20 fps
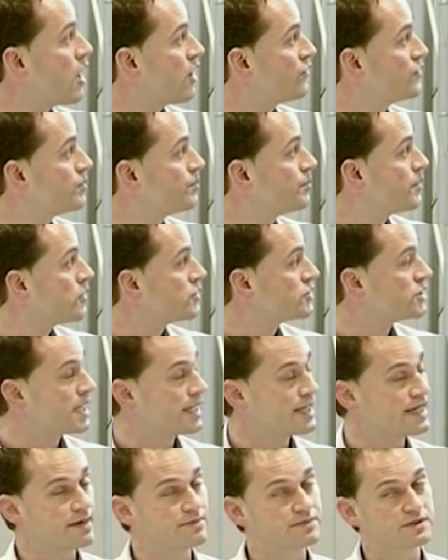of the
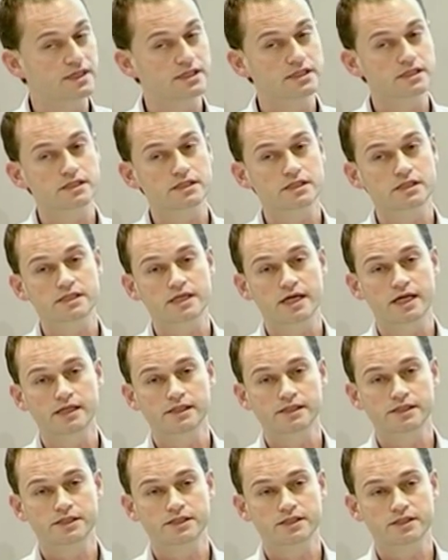postsynaptic
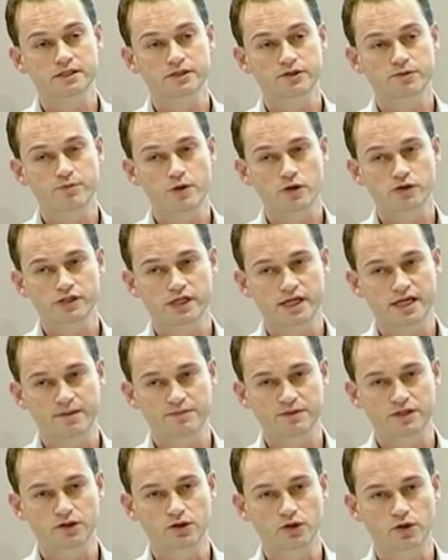cells, the
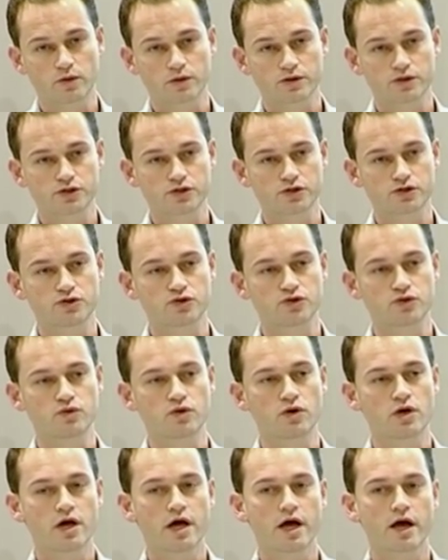postsynaptic neurons, to
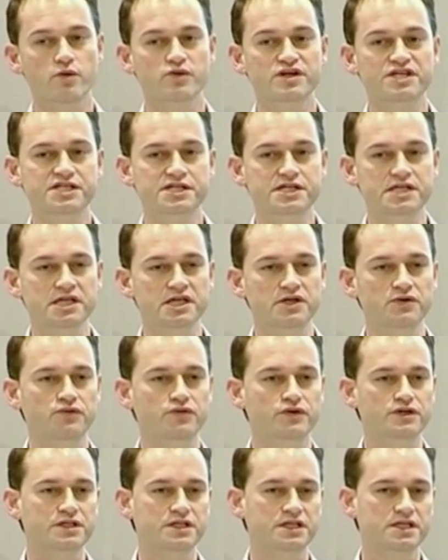receive
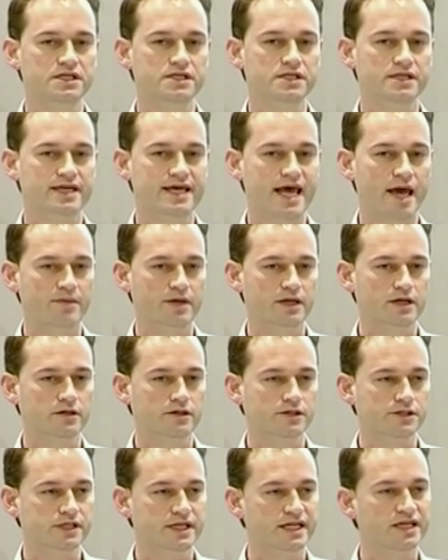these
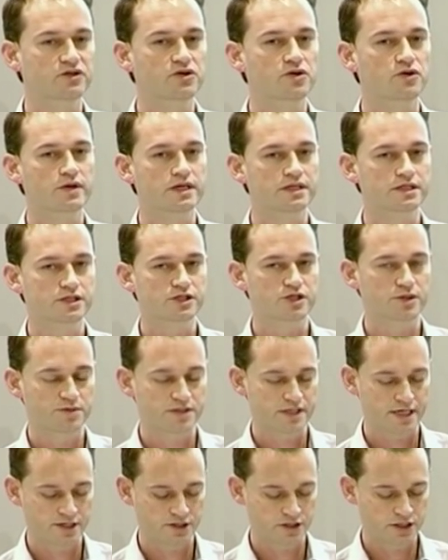chemicals increases
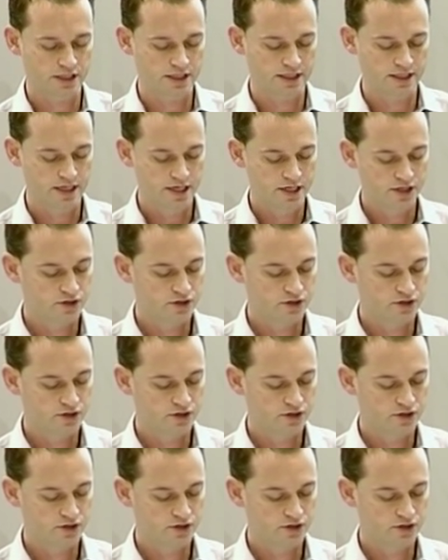substantially.